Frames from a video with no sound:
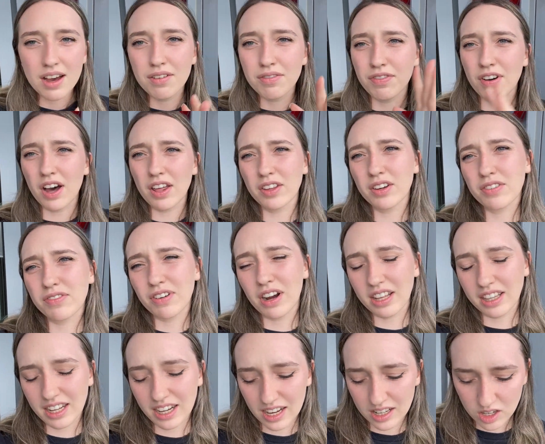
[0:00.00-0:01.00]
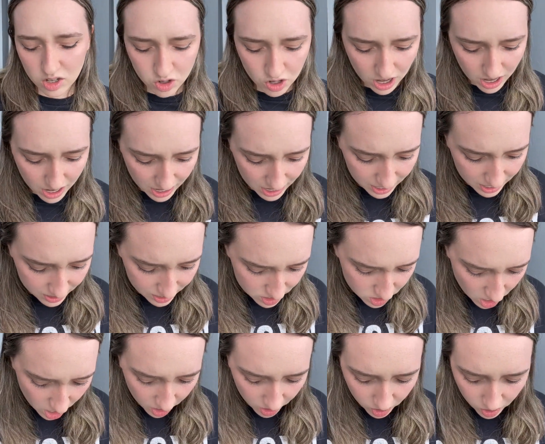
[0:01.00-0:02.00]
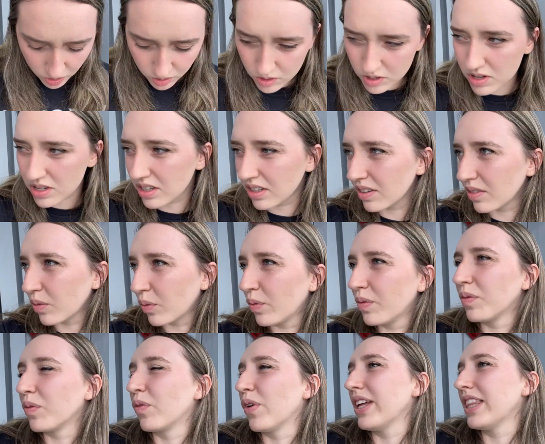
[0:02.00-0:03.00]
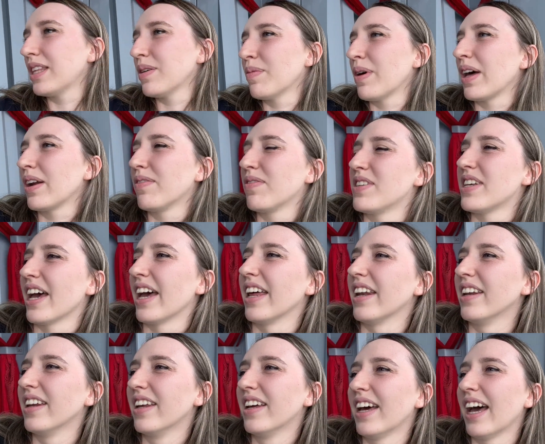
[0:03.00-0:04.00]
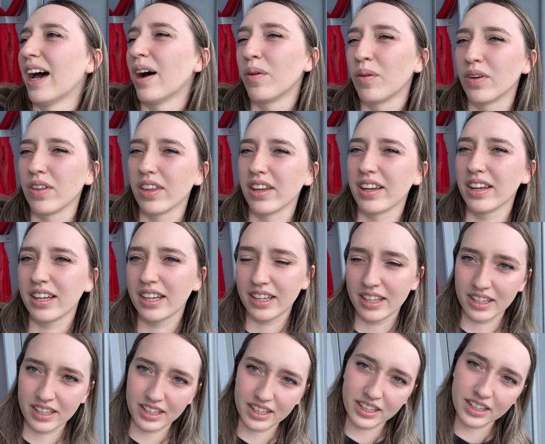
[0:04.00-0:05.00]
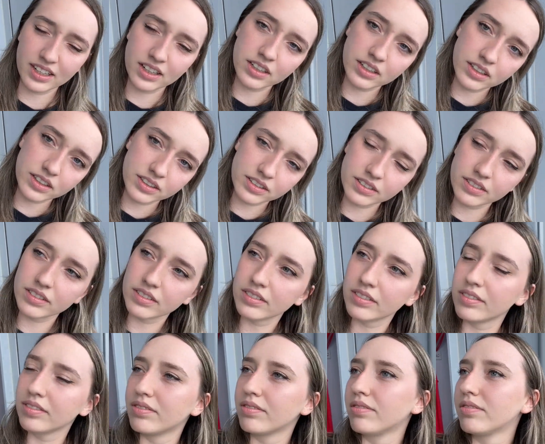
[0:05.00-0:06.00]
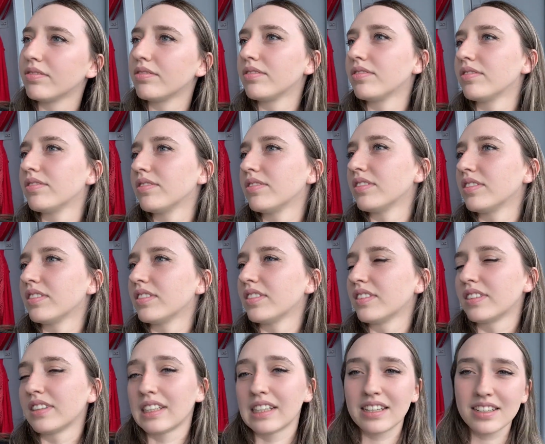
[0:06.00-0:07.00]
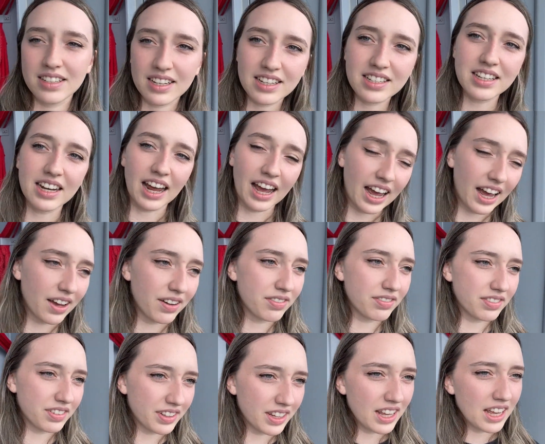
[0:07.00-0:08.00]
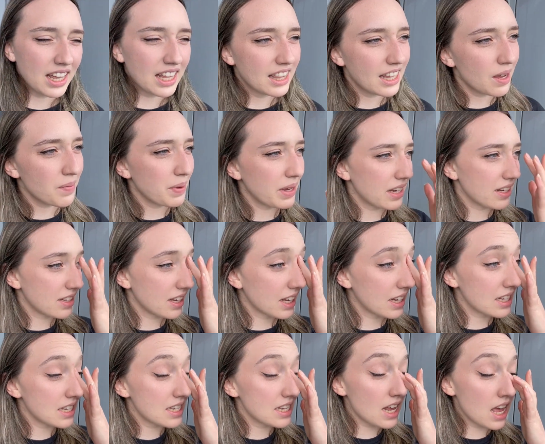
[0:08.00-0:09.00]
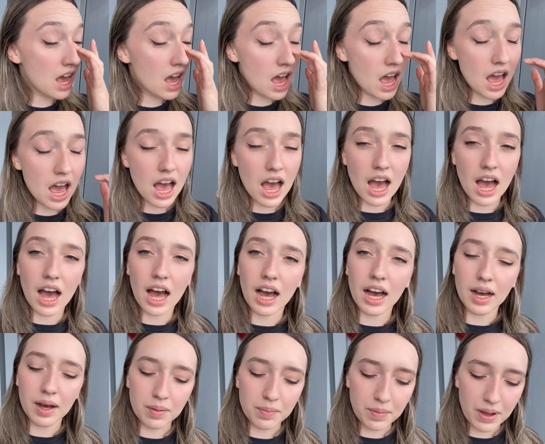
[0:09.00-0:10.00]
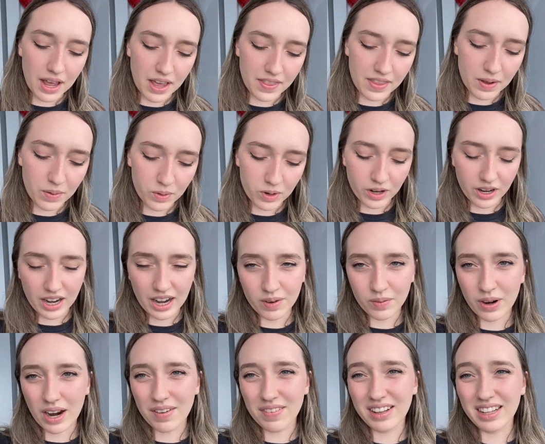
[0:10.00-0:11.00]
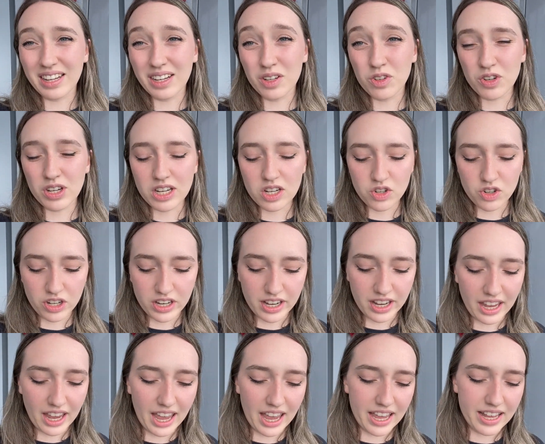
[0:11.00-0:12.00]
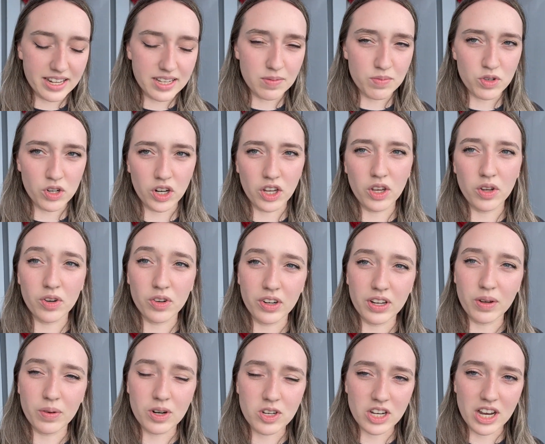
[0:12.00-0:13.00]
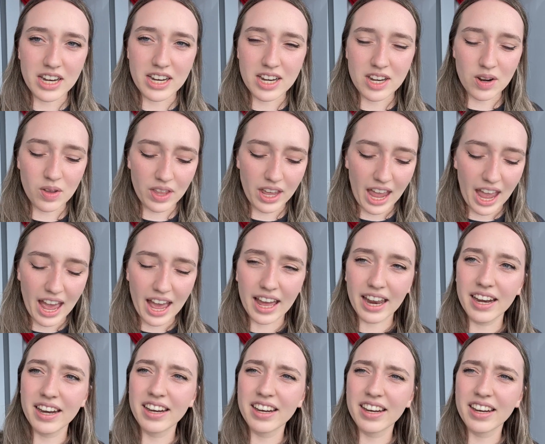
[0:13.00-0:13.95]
Father finally got to try the tacos. Rate them out of ten. How were they? Uh, six and a half. Six and a half. That makes sense. Um, and then we're gonna we're having a little drinky drink and some charcuterie, which I didn't know they had.